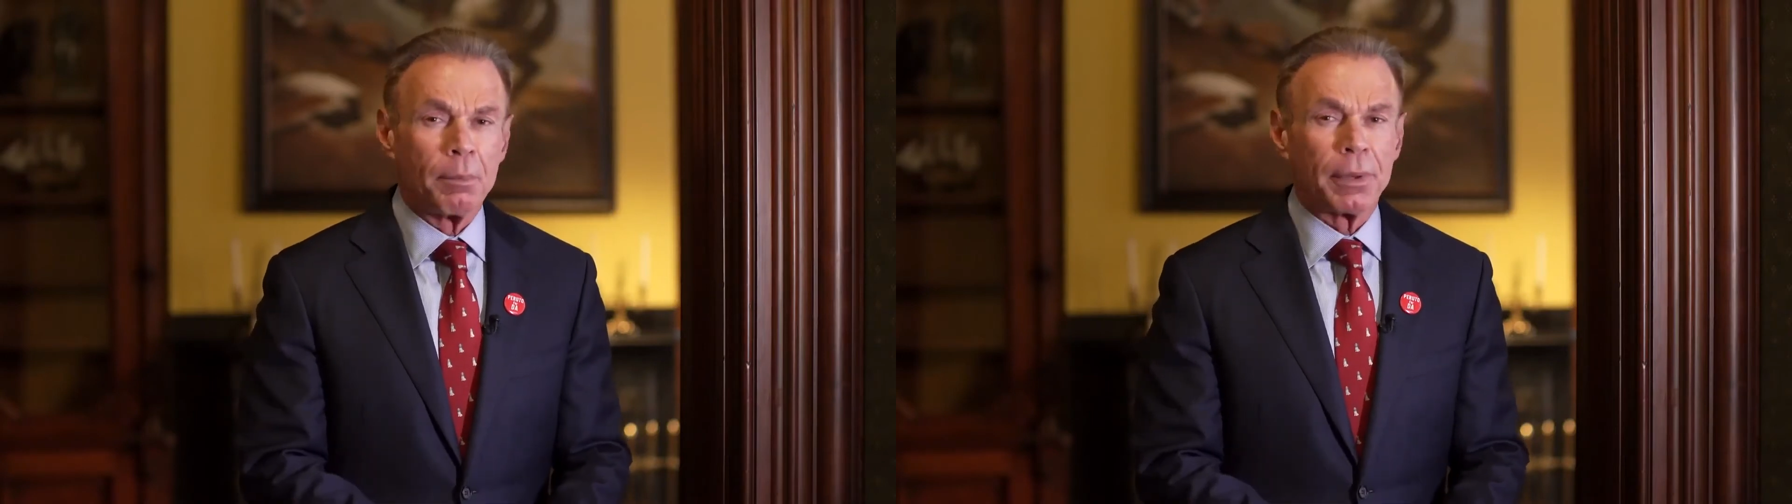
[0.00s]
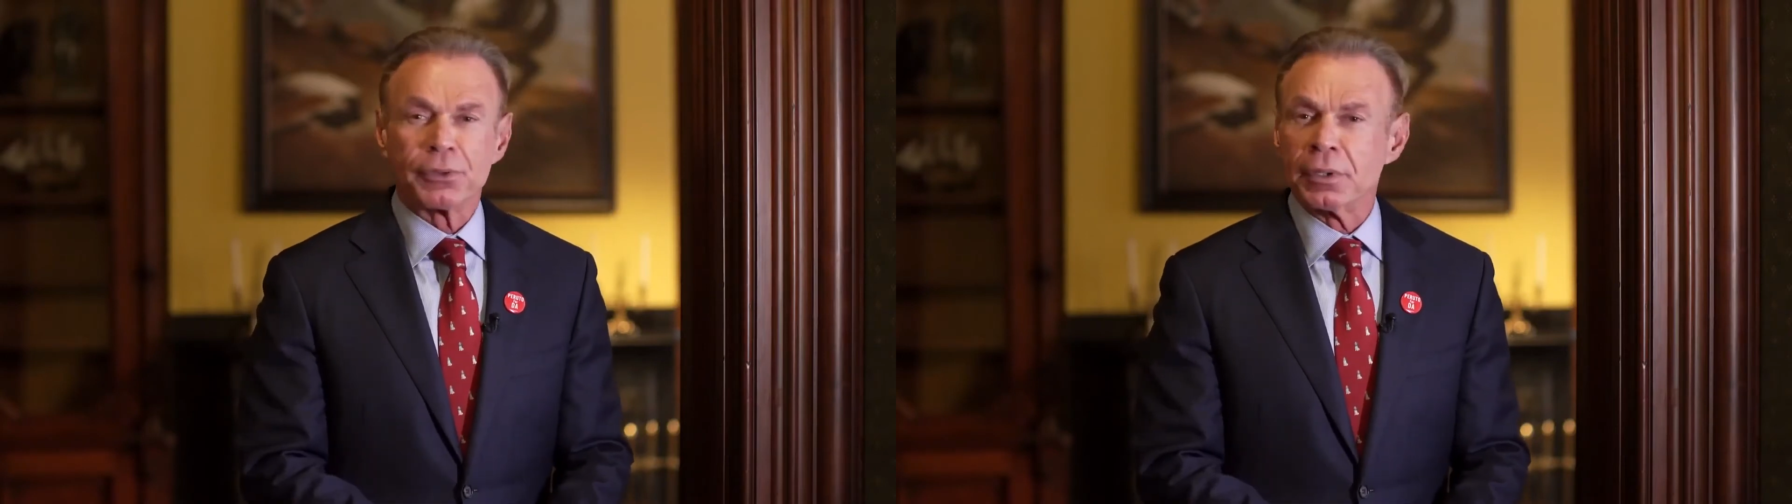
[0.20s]

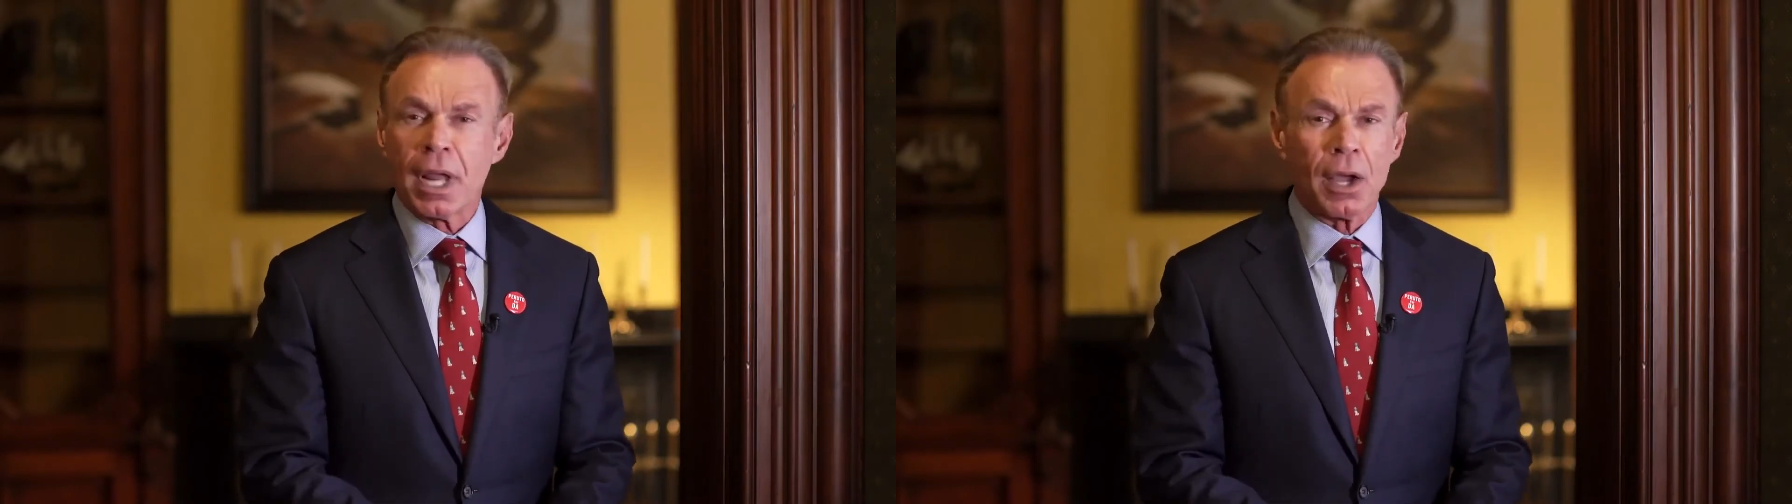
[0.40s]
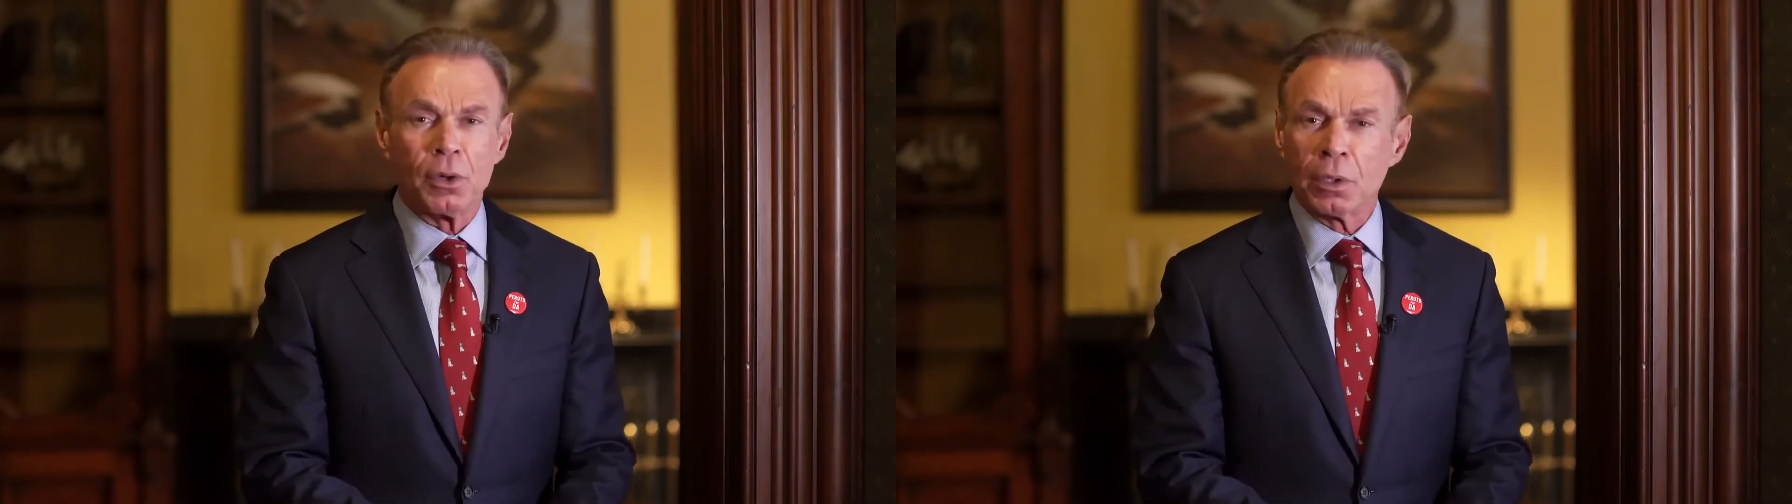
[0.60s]
but they're
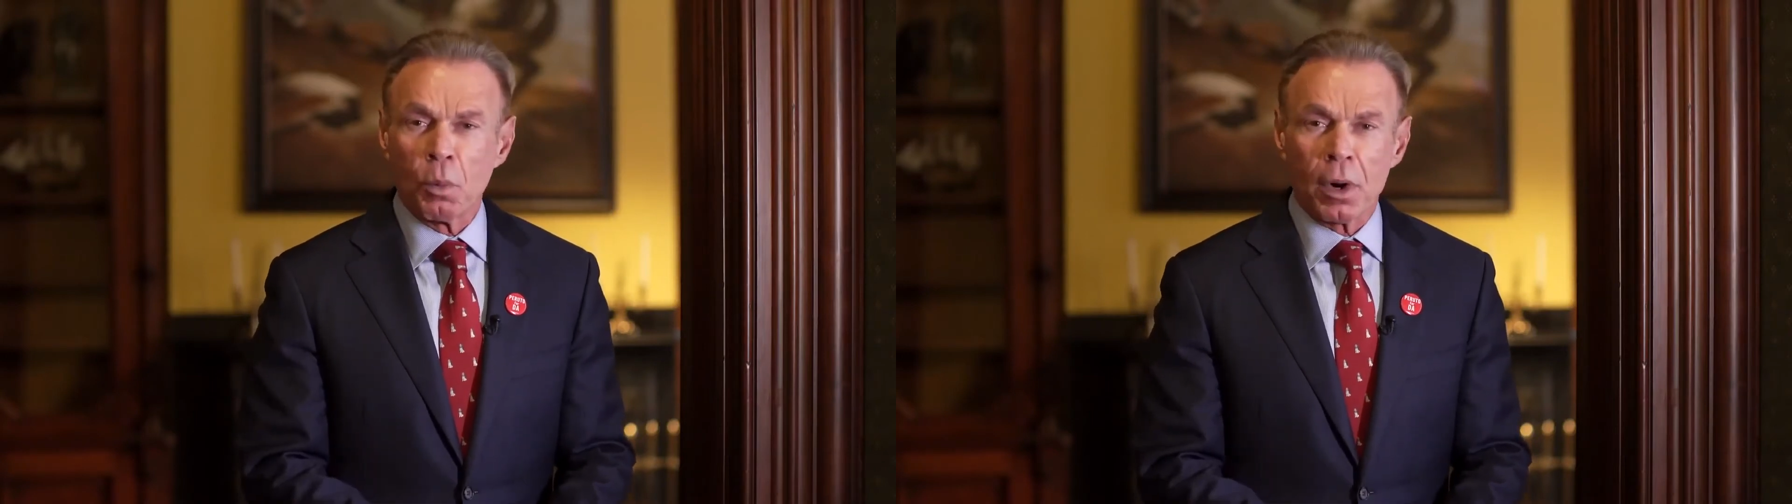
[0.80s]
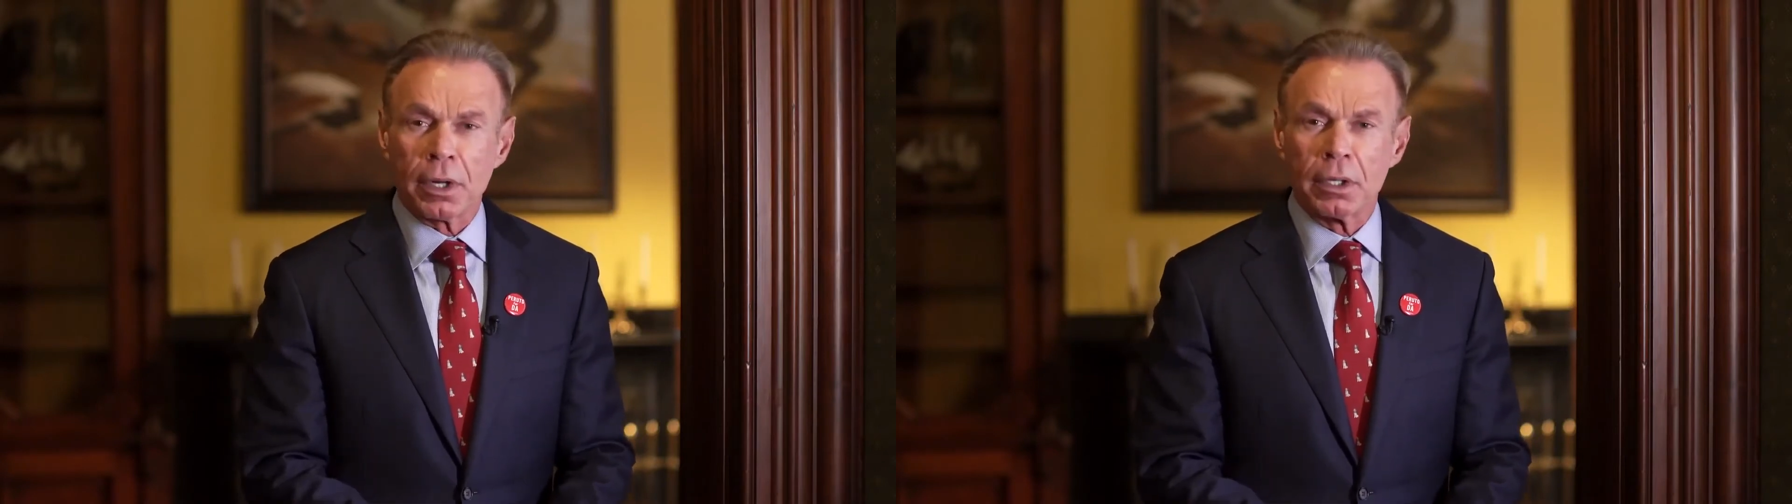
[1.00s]
not going to
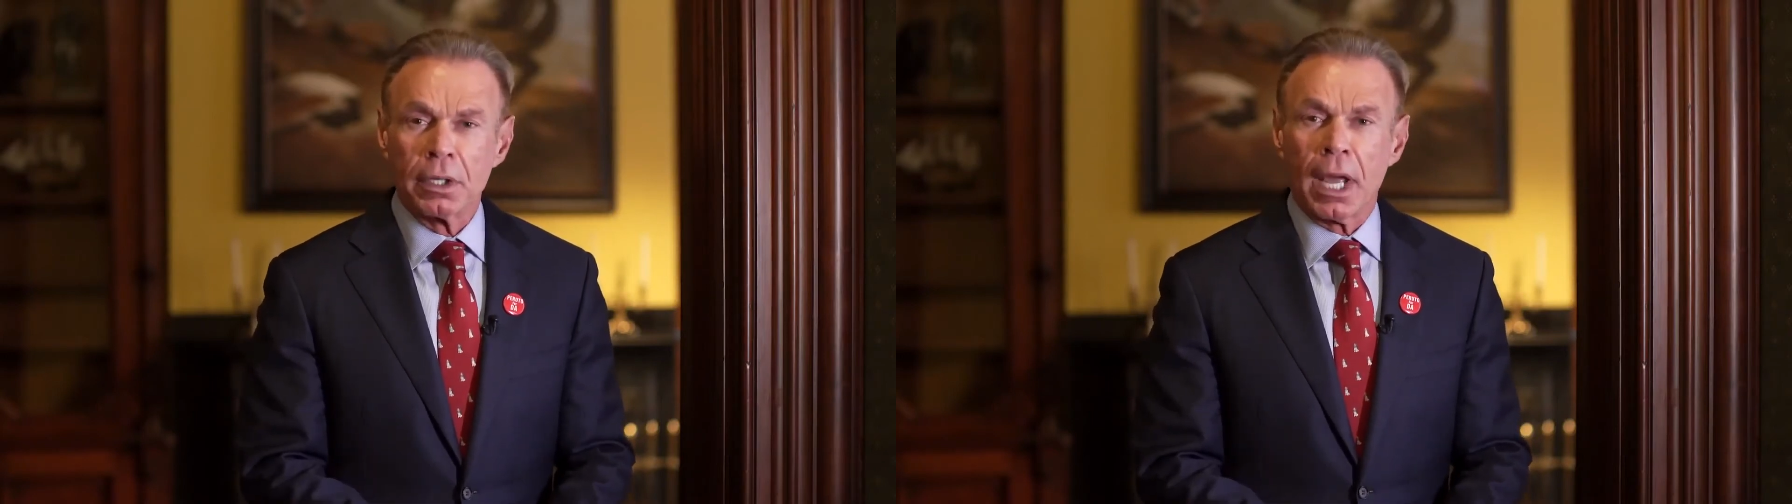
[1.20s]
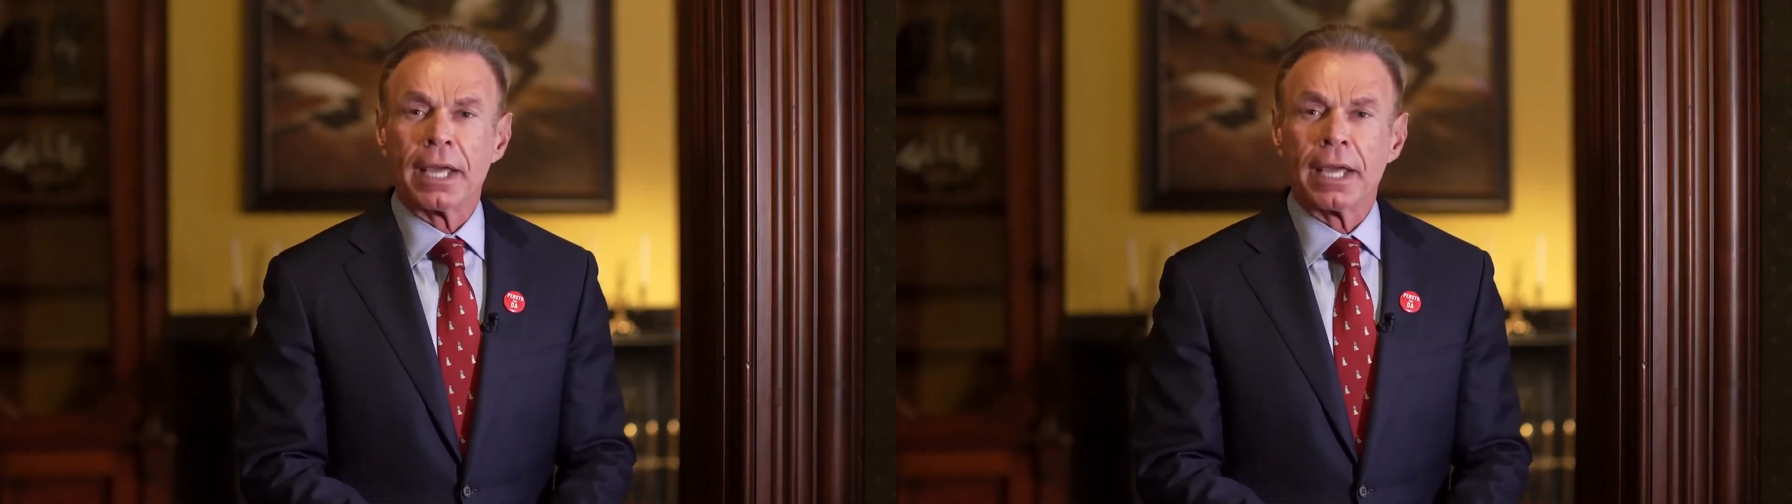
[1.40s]
work